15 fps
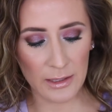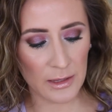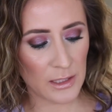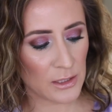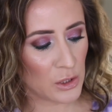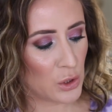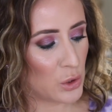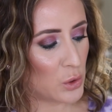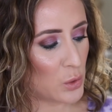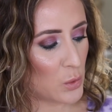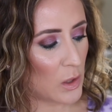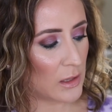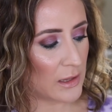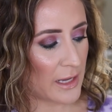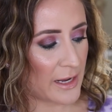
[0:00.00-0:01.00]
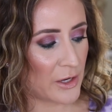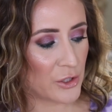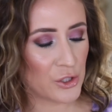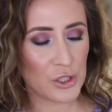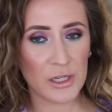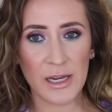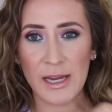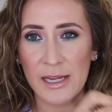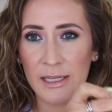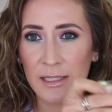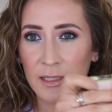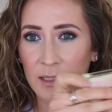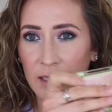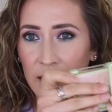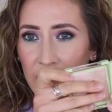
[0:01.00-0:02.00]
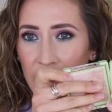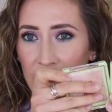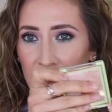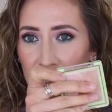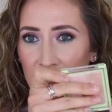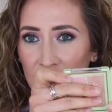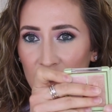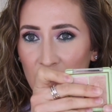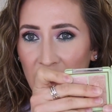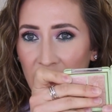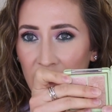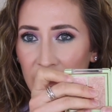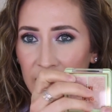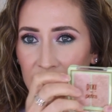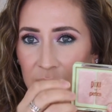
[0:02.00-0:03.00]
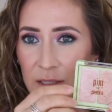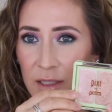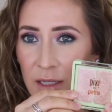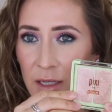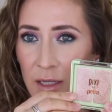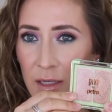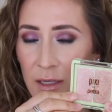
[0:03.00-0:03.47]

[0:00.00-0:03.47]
the two lighter shades in each palette